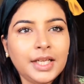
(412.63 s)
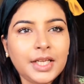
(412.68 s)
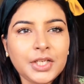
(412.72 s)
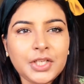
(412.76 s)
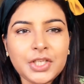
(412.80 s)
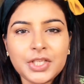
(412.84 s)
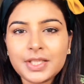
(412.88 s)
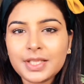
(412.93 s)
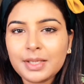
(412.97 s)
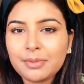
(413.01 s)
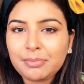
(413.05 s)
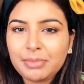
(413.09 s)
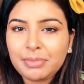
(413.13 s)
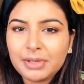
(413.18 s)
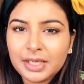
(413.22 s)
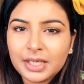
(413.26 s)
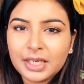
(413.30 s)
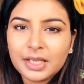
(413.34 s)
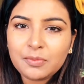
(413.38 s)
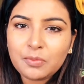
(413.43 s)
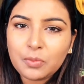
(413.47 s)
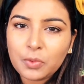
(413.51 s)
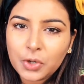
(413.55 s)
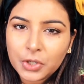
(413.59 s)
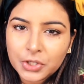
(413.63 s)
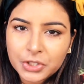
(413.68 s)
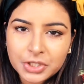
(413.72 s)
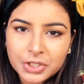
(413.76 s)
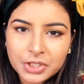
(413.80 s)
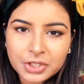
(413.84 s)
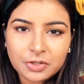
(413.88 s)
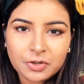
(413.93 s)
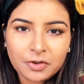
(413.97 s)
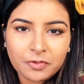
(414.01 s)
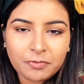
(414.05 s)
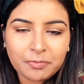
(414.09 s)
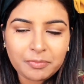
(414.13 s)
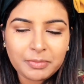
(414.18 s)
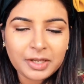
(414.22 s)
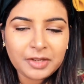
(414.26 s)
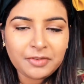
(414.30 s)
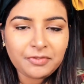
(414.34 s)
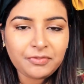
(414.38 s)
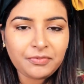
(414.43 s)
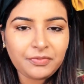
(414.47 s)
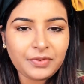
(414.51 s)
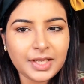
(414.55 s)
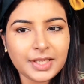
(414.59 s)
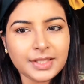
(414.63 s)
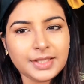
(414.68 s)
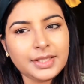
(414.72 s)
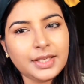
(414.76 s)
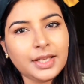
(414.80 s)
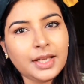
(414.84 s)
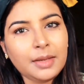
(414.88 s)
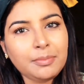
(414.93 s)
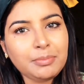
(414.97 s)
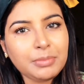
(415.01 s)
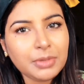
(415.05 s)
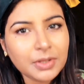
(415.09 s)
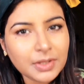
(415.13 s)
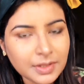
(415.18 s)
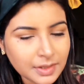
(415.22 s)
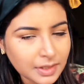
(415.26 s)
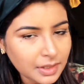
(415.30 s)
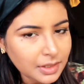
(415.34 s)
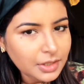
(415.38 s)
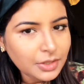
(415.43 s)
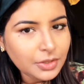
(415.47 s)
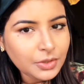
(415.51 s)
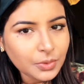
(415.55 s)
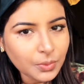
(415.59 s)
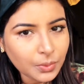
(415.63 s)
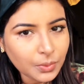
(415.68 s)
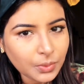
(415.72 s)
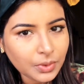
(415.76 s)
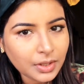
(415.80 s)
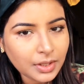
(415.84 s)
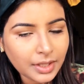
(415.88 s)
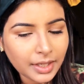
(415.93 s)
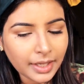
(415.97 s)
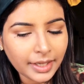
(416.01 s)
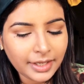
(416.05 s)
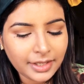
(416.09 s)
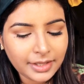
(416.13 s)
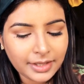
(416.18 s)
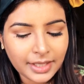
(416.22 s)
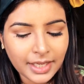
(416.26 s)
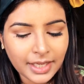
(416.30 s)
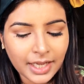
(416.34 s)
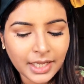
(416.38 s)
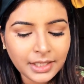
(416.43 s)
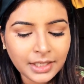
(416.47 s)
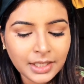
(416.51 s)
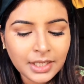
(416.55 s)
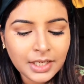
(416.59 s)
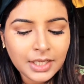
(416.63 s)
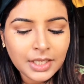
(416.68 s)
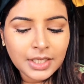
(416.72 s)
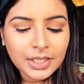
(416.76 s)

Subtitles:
it just completely washes off my face, and I personally don't like that.